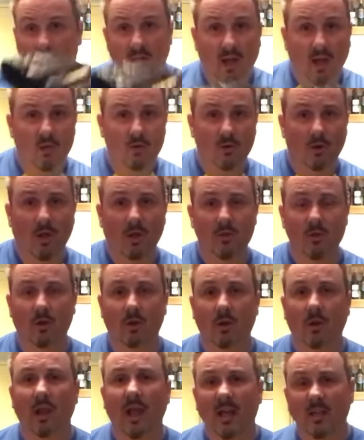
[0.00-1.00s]
and your
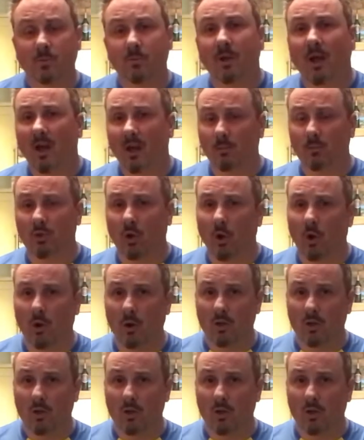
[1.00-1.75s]
clasp times are